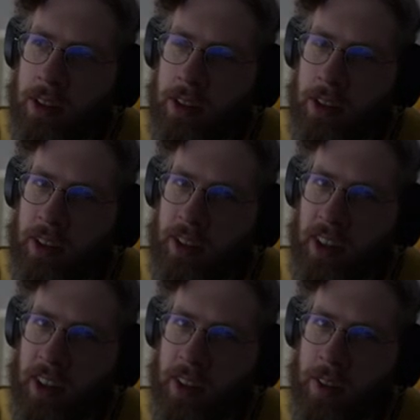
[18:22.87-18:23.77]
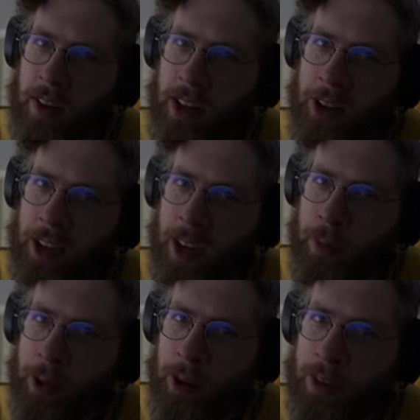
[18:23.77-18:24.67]
Just like in the video game
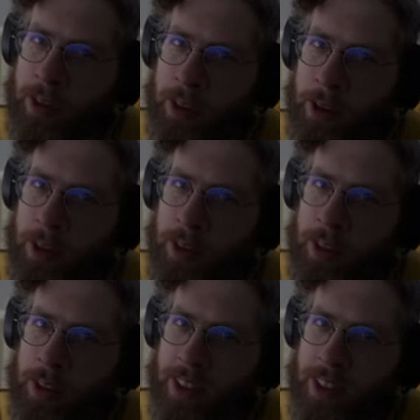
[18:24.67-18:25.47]
Dark Souls.